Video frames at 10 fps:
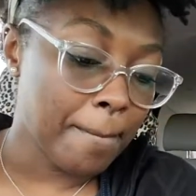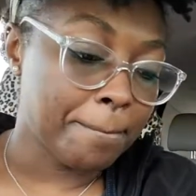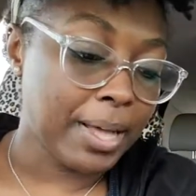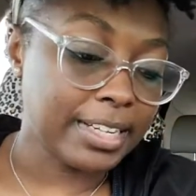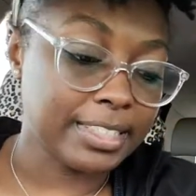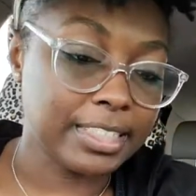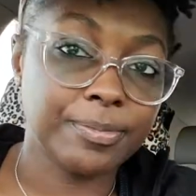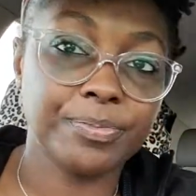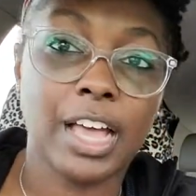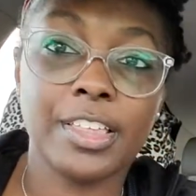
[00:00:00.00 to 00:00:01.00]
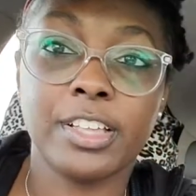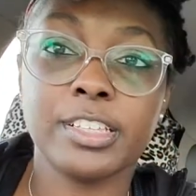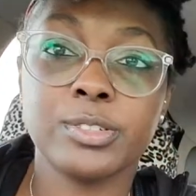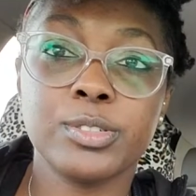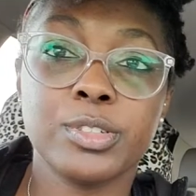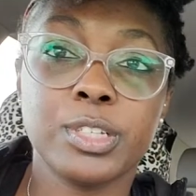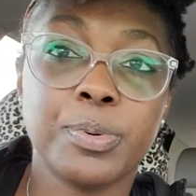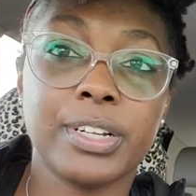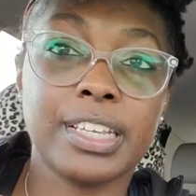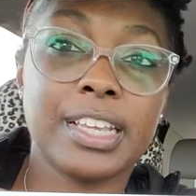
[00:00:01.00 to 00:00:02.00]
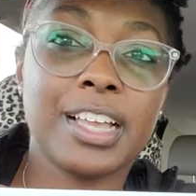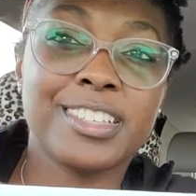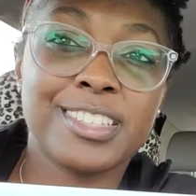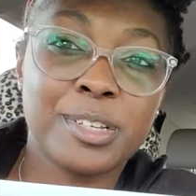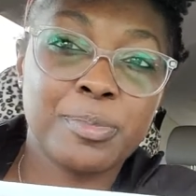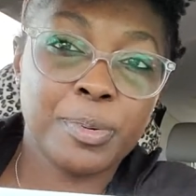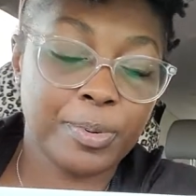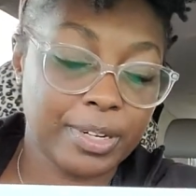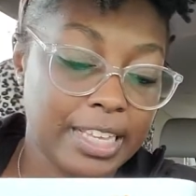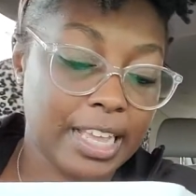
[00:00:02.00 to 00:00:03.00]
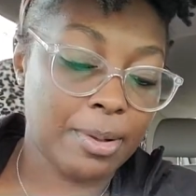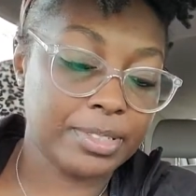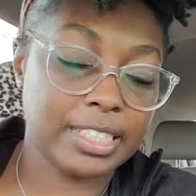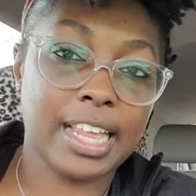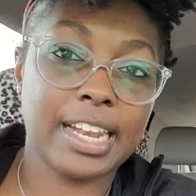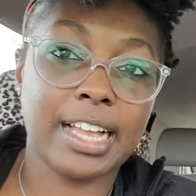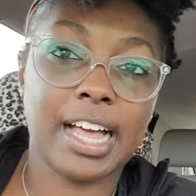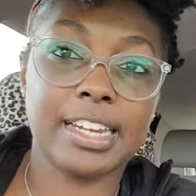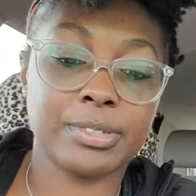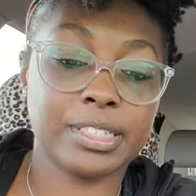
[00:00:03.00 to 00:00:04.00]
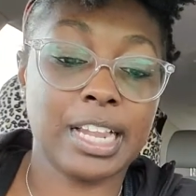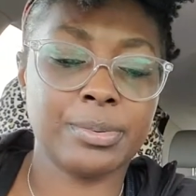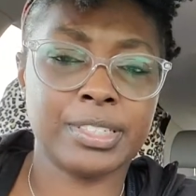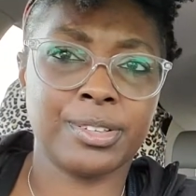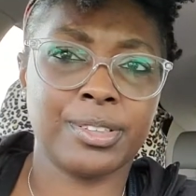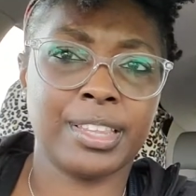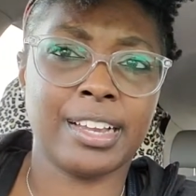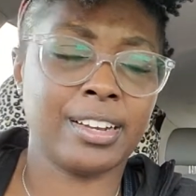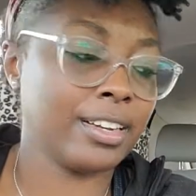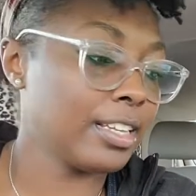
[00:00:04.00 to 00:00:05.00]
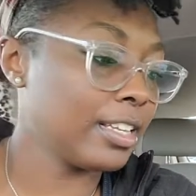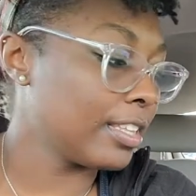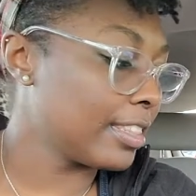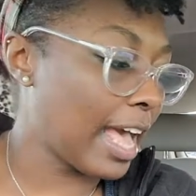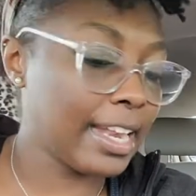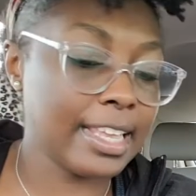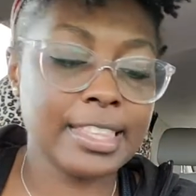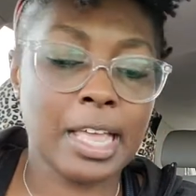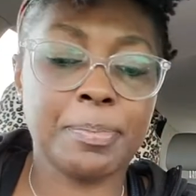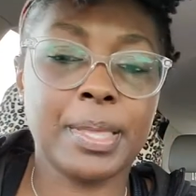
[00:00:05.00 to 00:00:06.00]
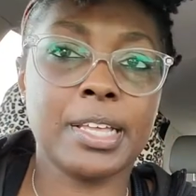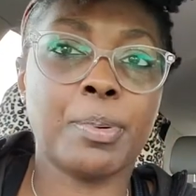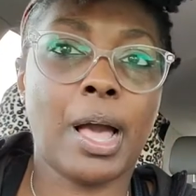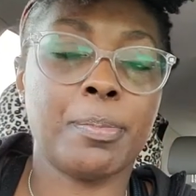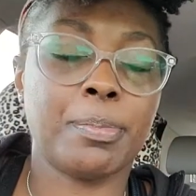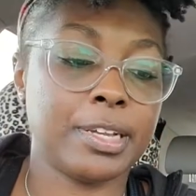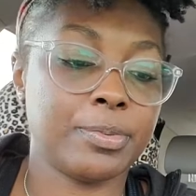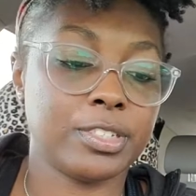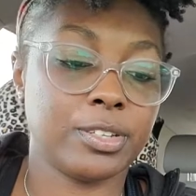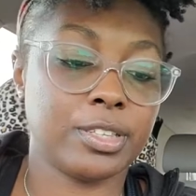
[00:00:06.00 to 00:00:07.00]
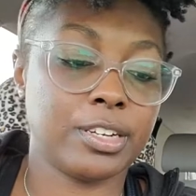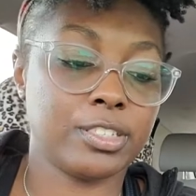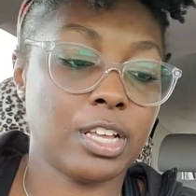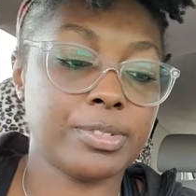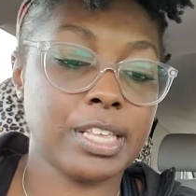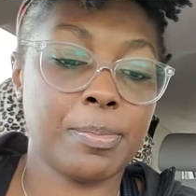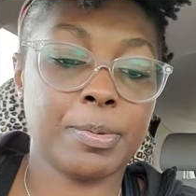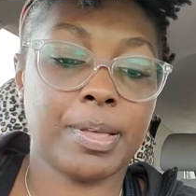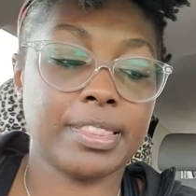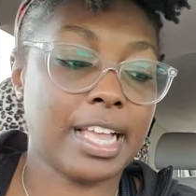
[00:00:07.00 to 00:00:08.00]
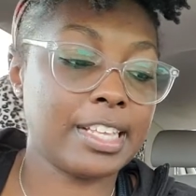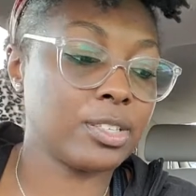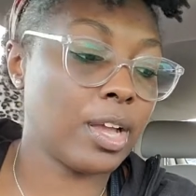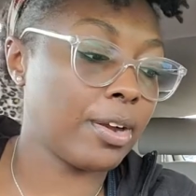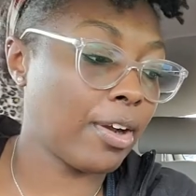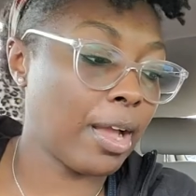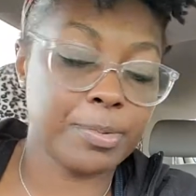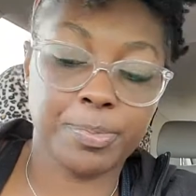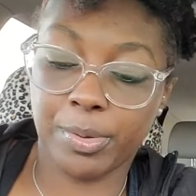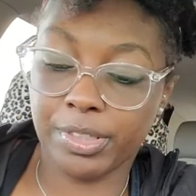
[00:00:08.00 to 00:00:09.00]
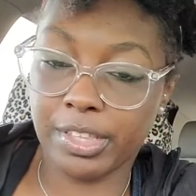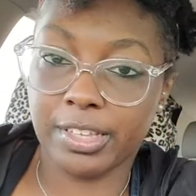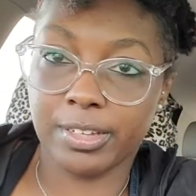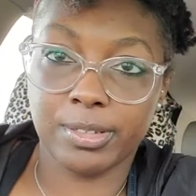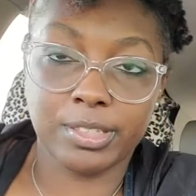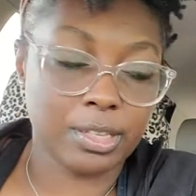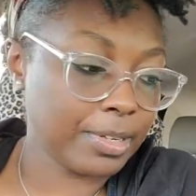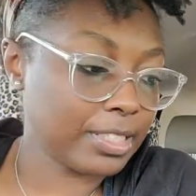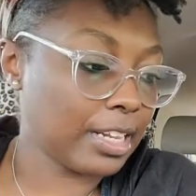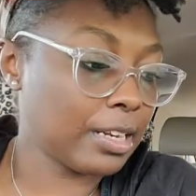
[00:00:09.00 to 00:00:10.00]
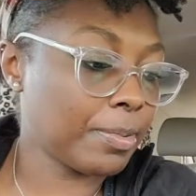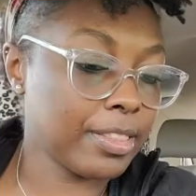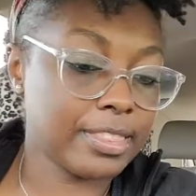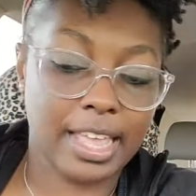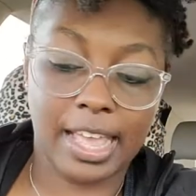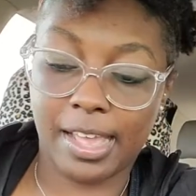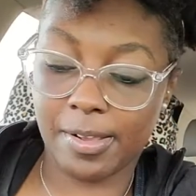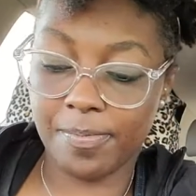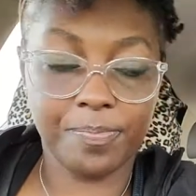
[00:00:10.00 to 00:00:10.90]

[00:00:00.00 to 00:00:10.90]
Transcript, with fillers: But I thought this was really pretty, super pretty. I was glad I got it. I was glad it was still there. That and that pink pie plate was still there, so I was happy about that. So I grabbed both of those, so I'm excited about that.